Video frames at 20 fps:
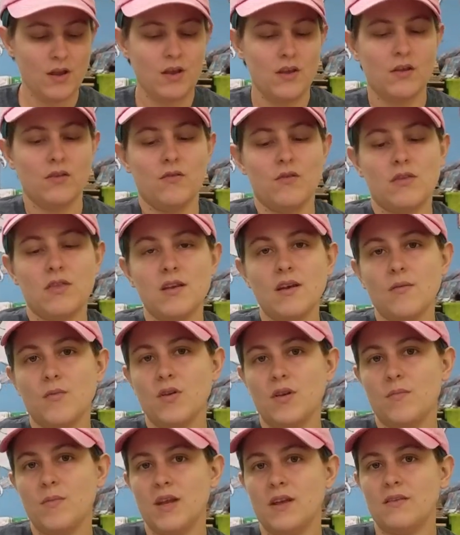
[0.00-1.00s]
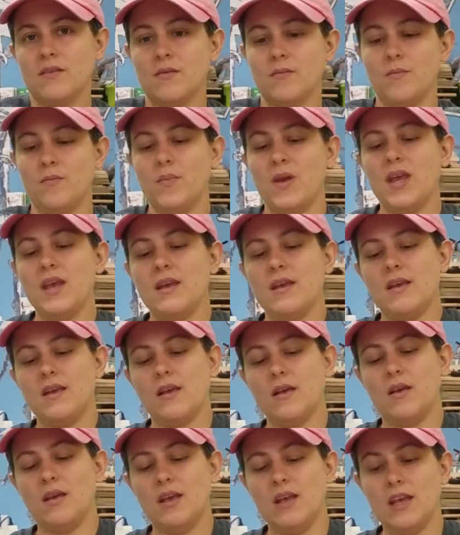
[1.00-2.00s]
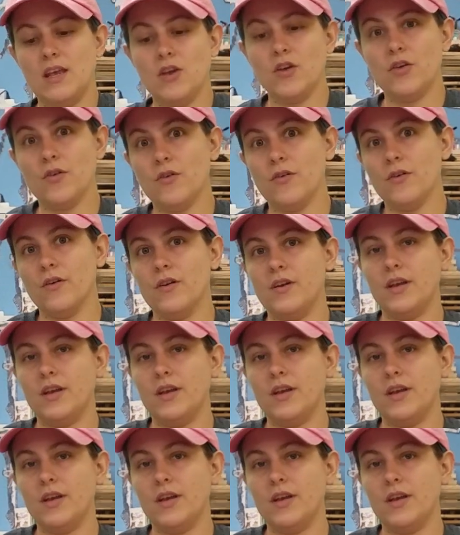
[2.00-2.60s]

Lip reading: so I think I'm going to make some pink ear